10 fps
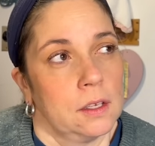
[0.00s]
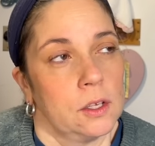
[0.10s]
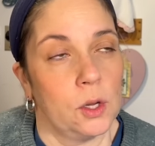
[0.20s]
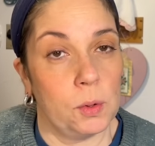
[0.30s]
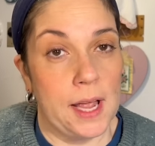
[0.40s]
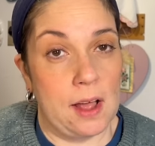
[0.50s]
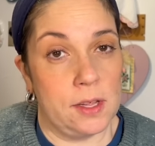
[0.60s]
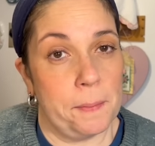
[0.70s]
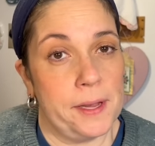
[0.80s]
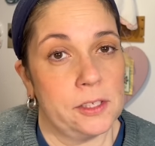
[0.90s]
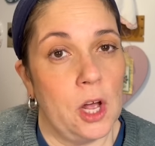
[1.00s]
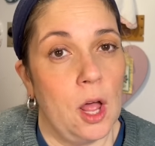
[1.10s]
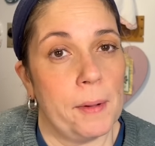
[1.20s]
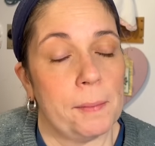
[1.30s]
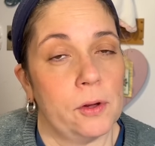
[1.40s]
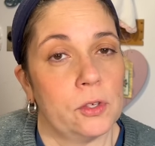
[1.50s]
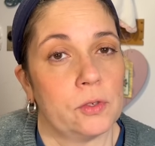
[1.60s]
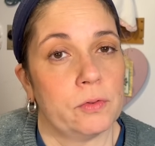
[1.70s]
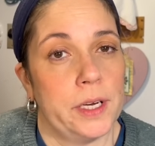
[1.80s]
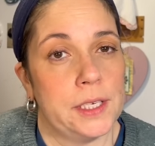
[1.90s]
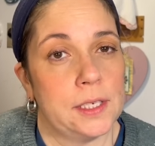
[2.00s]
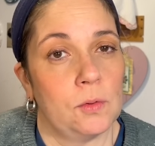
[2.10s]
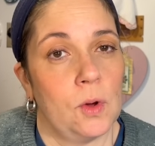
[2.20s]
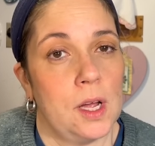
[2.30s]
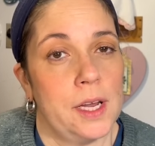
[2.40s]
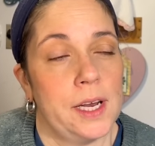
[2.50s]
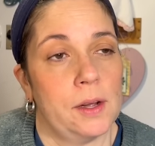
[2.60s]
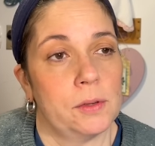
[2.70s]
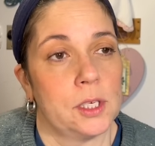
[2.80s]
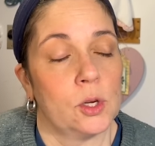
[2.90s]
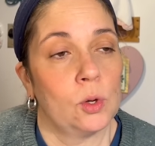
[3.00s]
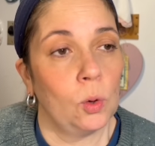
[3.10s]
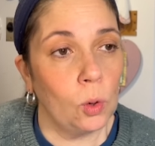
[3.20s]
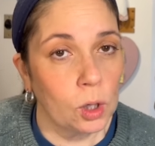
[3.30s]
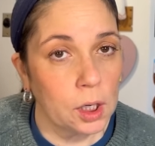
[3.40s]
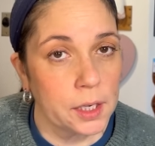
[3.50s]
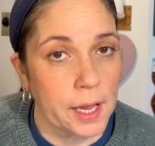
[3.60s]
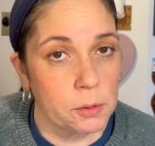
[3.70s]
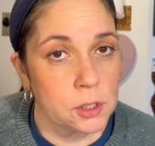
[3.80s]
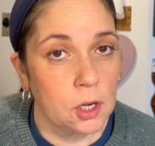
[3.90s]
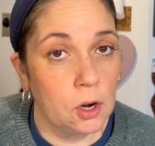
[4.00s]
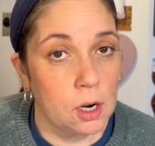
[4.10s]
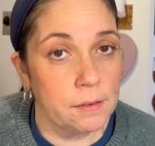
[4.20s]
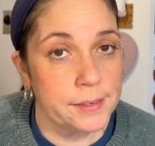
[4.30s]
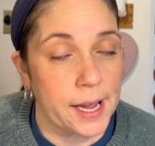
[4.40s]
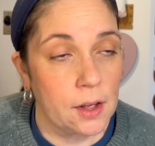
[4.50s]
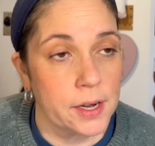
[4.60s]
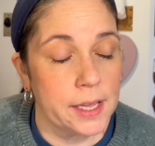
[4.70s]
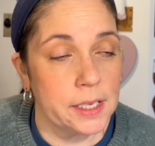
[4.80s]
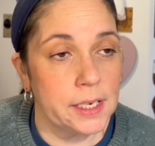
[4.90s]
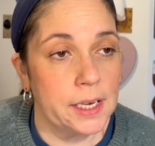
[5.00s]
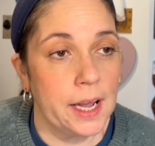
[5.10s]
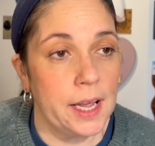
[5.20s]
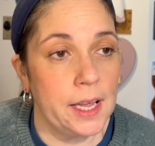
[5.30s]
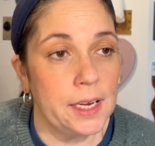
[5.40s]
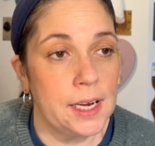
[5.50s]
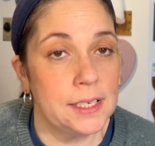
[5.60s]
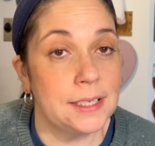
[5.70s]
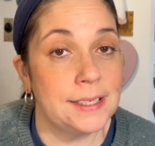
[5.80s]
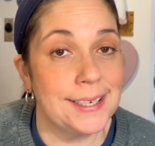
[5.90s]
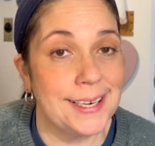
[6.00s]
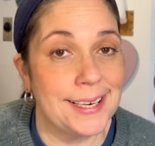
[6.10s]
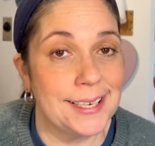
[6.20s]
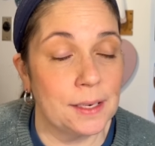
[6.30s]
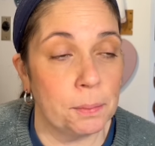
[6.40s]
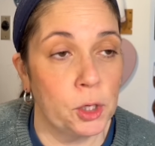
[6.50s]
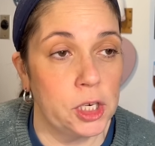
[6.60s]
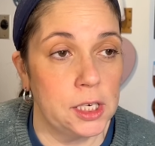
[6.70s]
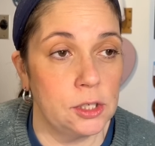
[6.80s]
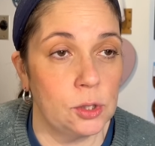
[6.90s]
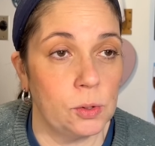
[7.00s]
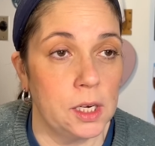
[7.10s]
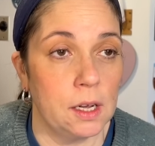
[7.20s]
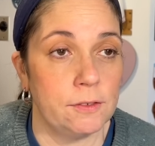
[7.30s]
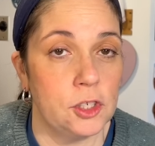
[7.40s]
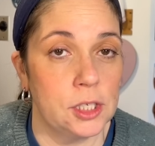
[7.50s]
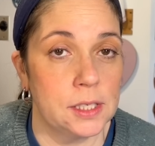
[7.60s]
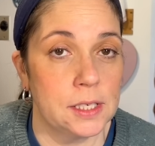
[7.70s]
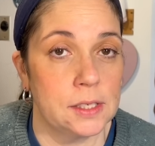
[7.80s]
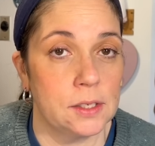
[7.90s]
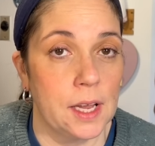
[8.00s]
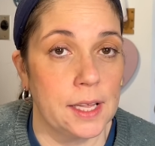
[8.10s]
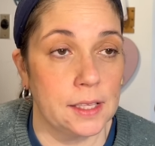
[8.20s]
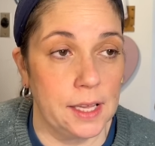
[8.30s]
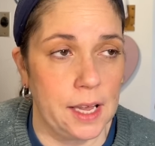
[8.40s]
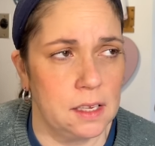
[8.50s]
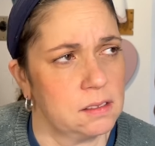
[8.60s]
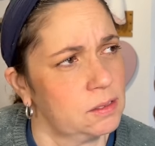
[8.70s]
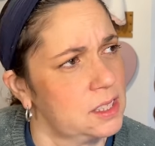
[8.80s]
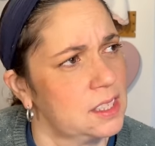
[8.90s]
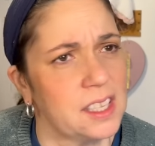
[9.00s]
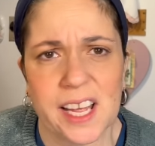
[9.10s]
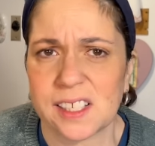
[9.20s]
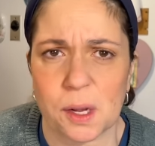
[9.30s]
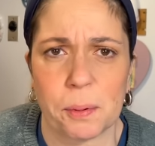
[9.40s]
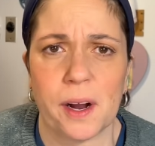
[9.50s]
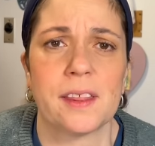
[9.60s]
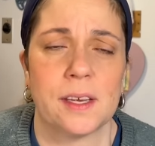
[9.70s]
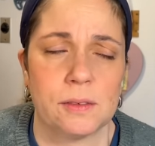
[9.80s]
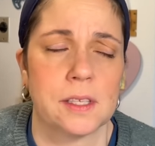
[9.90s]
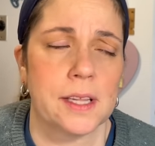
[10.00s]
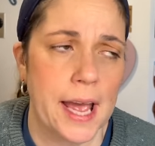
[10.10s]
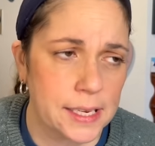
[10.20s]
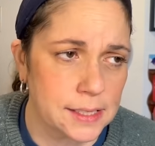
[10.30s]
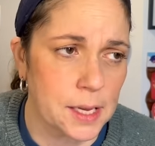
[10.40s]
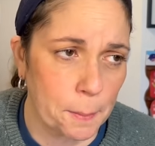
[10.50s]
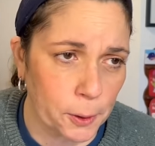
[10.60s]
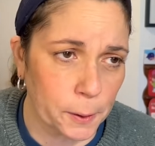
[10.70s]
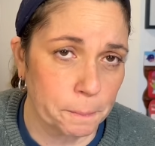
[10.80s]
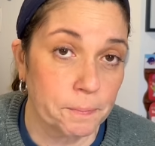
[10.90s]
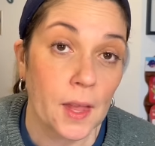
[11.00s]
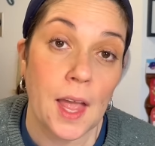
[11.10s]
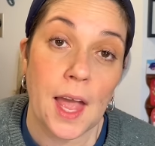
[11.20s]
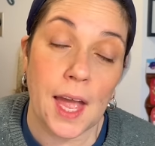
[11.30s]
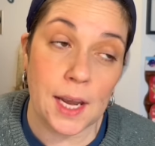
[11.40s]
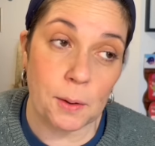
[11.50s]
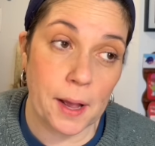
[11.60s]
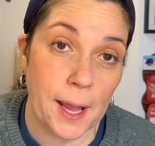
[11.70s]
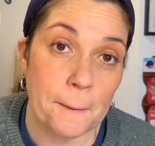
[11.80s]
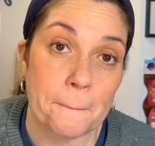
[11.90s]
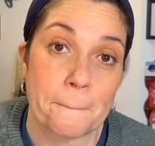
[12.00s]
Goodwill Outlet Bins haul, my most recent one. It was a gourd that was carved out and then it had a scene put into it of Jesus at the last, was it the Last Supper? I think it was the Last Supper. Anyway,